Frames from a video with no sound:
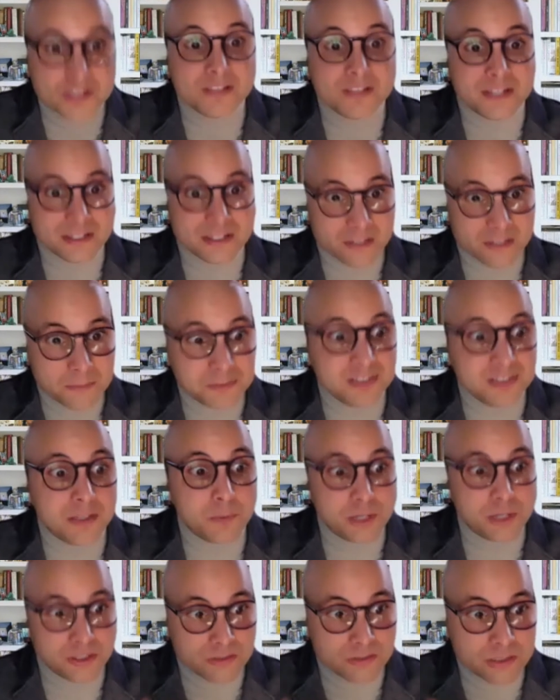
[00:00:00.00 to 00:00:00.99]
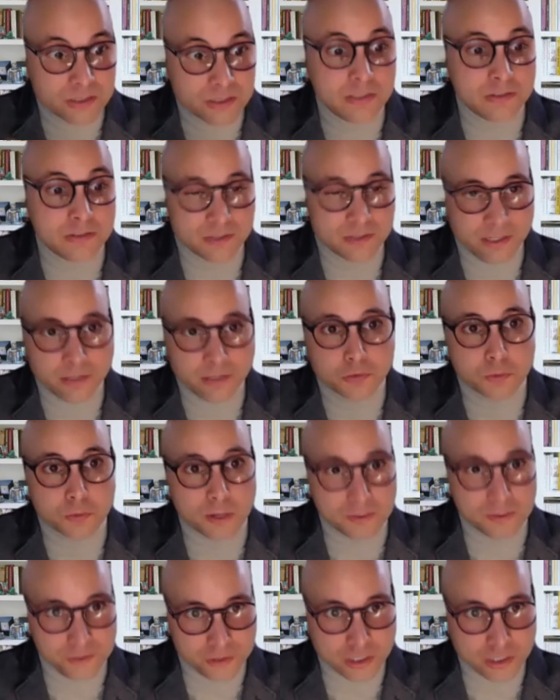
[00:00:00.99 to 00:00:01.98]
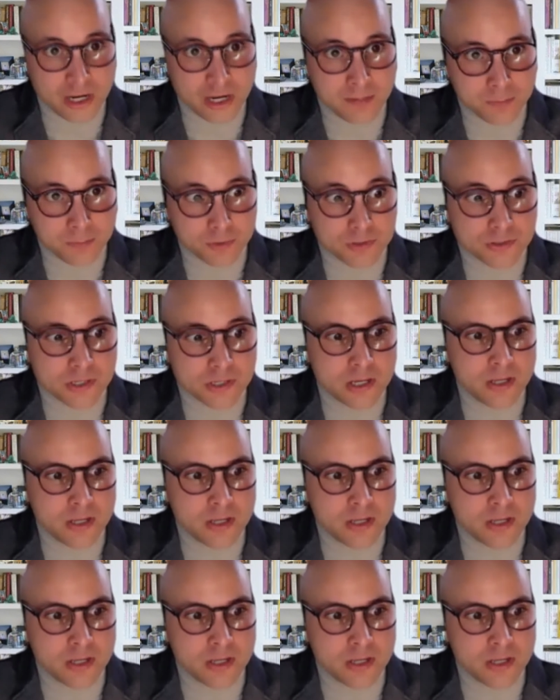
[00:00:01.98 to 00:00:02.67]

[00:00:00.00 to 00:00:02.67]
And that's something that we continue to say throughout the chapters.